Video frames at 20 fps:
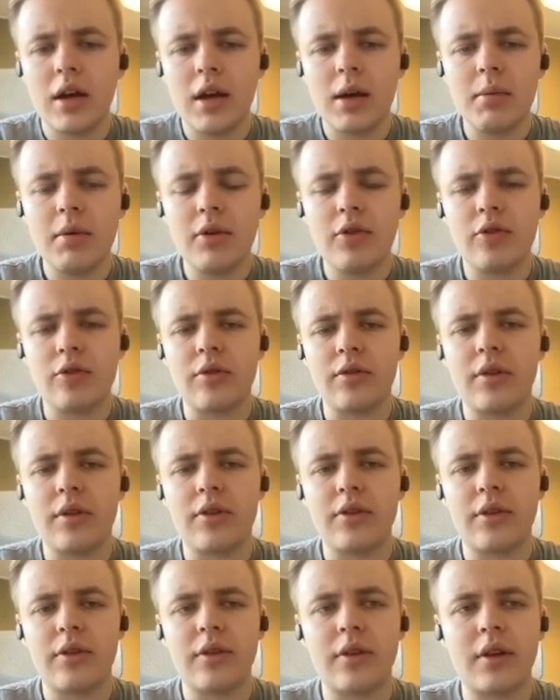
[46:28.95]
I'm not sure if
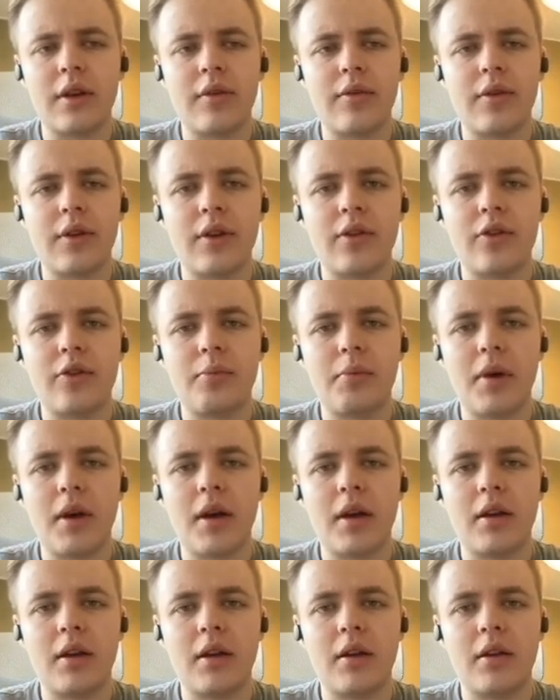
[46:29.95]
there's a significance
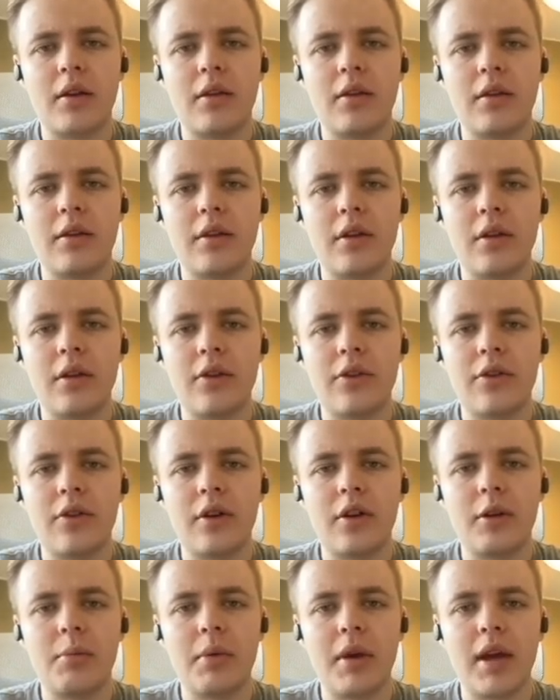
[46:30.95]
behind the doll's
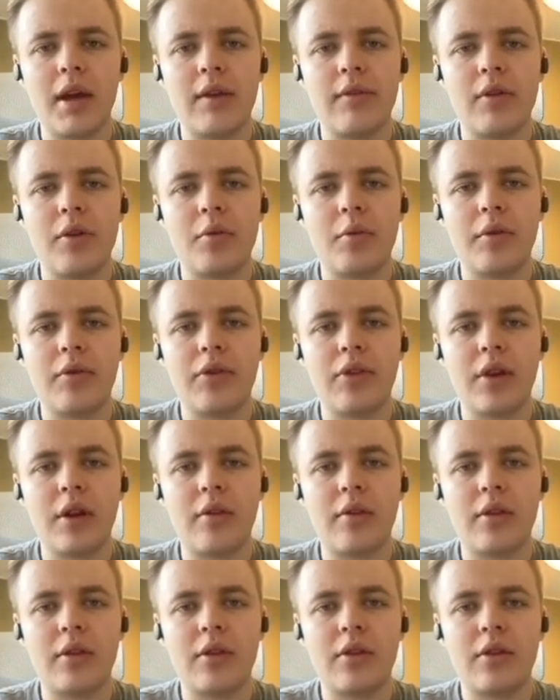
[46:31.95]
odd behavior with
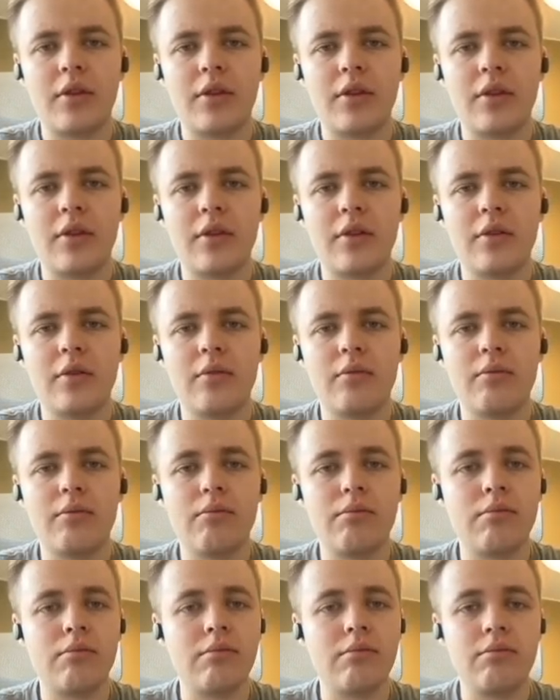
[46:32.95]
cigarettes.
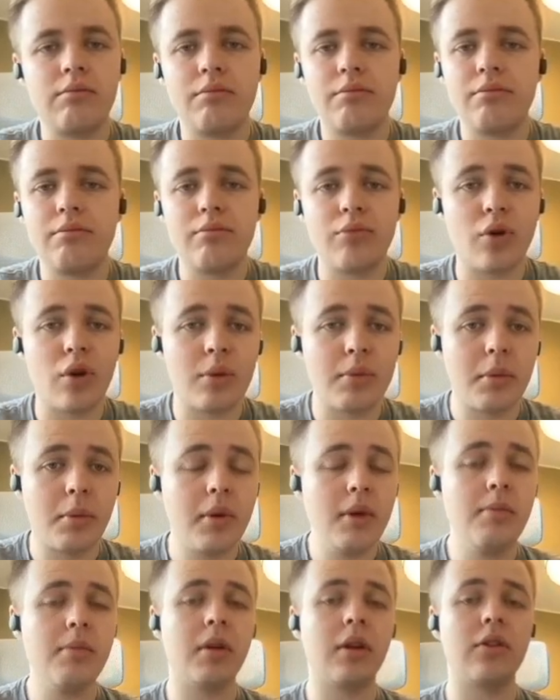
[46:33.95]

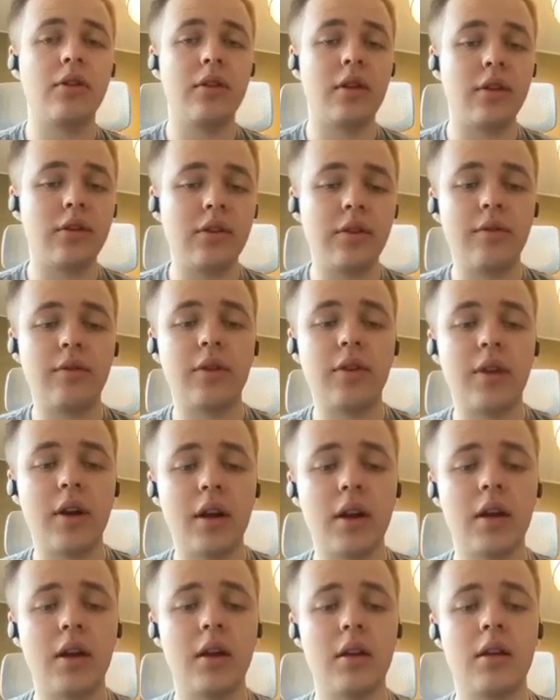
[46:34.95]
Probably, but it's not something that
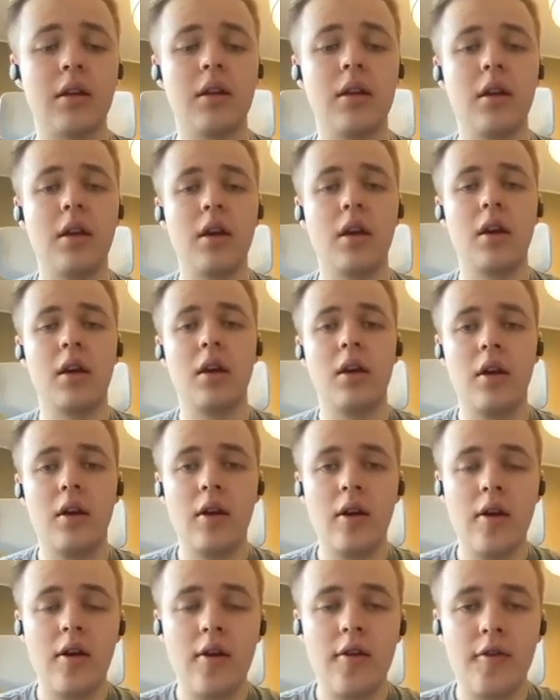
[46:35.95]
I can
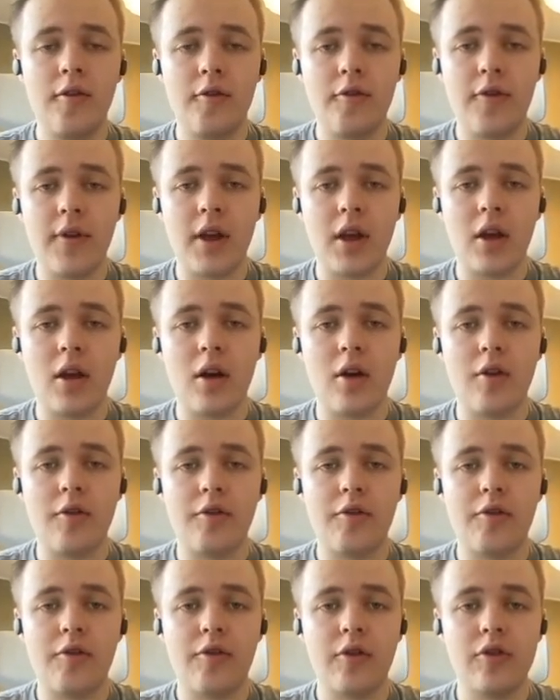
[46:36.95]
think
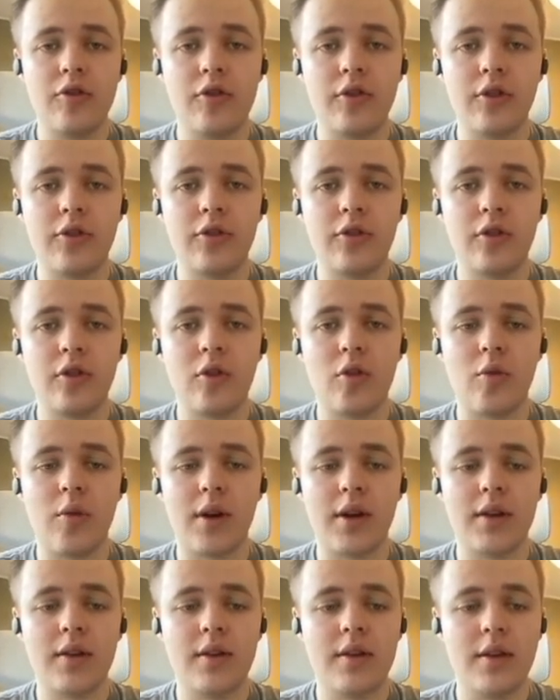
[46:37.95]
of just
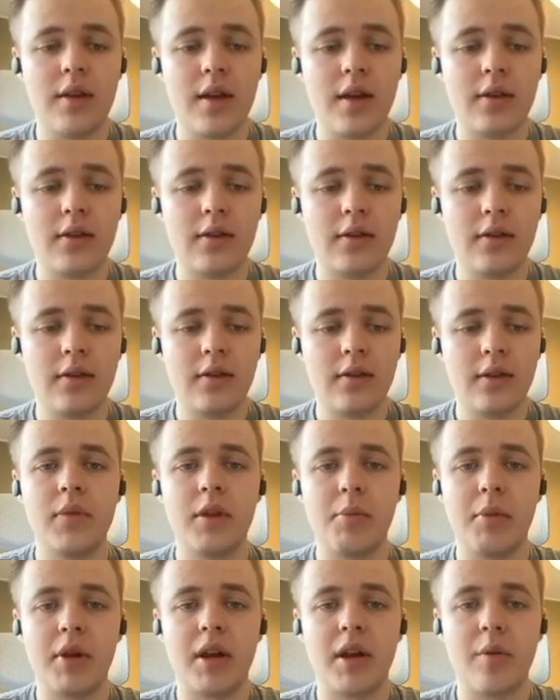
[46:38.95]
quite yet.
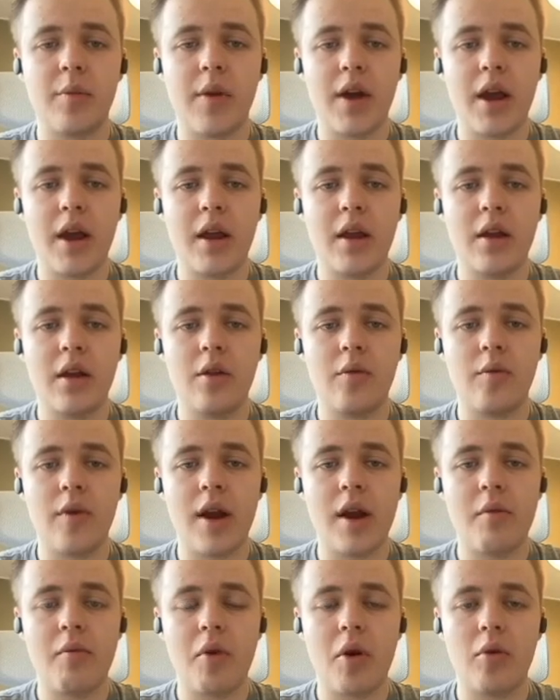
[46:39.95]
The Milky Way
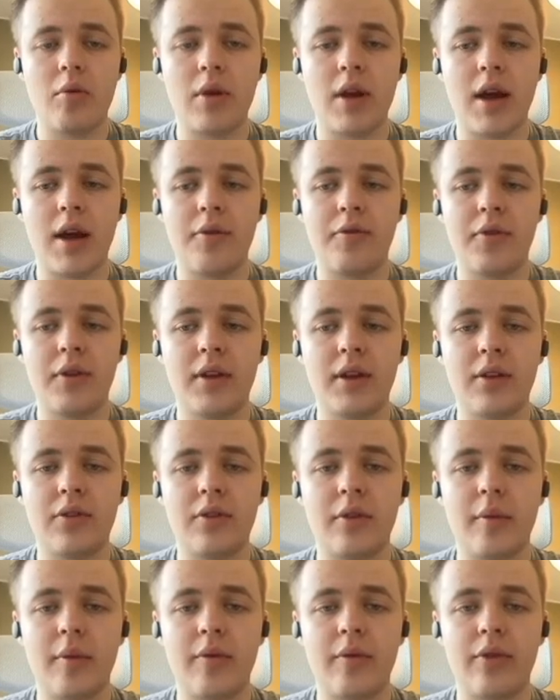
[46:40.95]
Railroad. I think
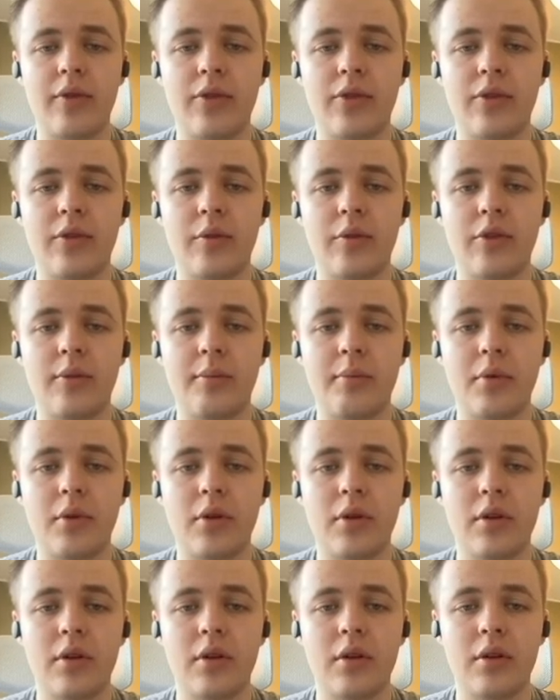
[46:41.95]
that's a reference to some
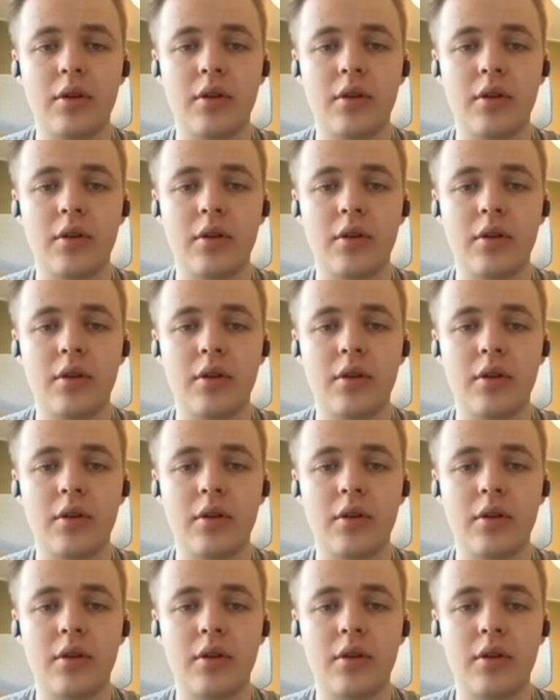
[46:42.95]
book,